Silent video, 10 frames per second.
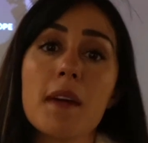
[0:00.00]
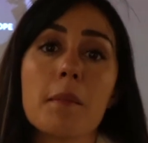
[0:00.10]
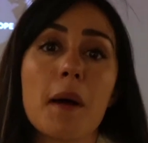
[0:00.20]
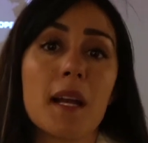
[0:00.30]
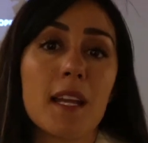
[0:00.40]

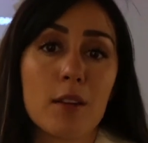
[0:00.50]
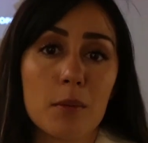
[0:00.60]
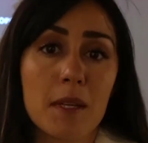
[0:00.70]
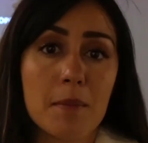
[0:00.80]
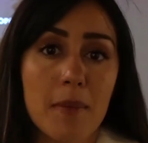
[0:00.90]
I'm a
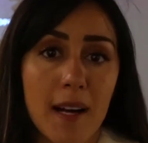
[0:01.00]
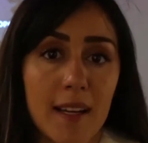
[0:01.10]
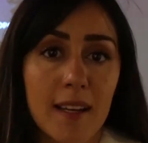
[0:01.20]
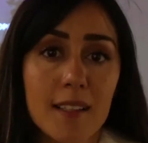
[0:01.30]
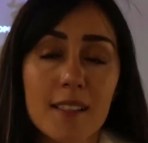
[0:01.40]
little bit
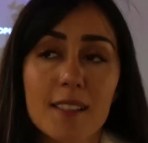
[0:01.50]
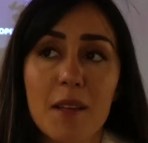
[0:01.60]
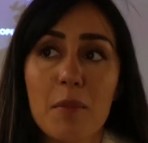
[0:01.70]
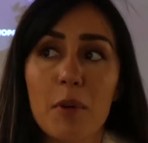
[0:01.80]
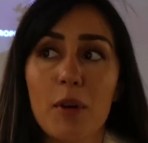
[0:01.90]
biased,
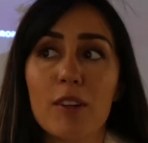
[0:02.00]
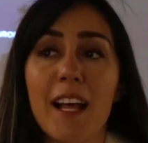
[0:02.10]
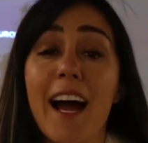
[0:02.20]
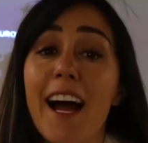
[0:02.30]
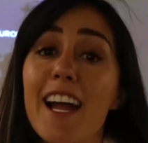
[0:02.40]
but
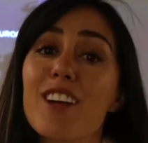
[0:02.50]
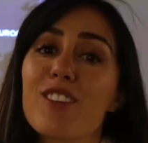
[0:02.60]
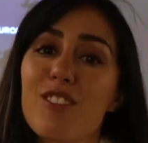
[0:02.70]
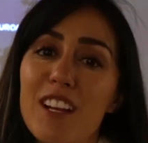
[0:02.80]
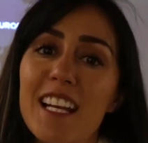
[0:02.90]
I
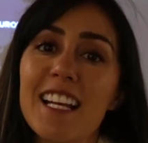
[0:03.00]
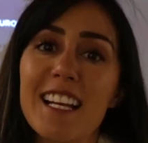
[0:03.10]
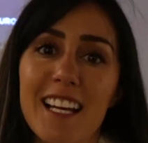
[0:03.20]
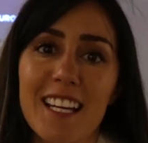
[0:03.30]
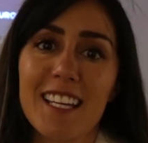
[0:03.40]
really
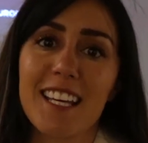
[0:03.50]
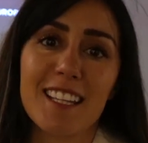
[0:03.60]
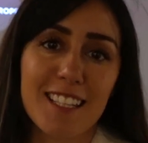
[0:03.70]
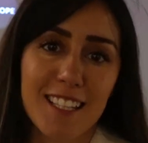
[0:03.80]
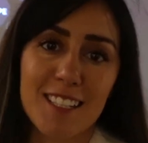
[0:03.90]

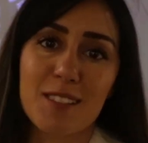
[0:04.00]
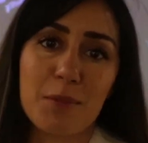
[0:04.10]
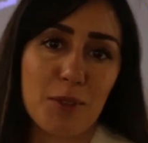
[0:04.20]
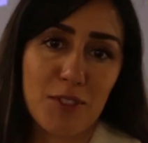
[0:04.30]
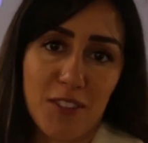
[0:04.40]
like this
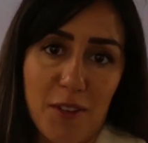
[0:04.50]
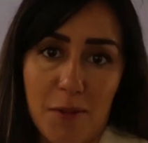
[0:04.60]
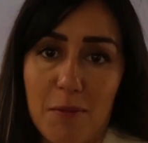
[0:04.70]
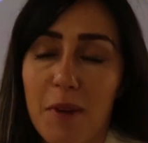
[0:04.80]
museum.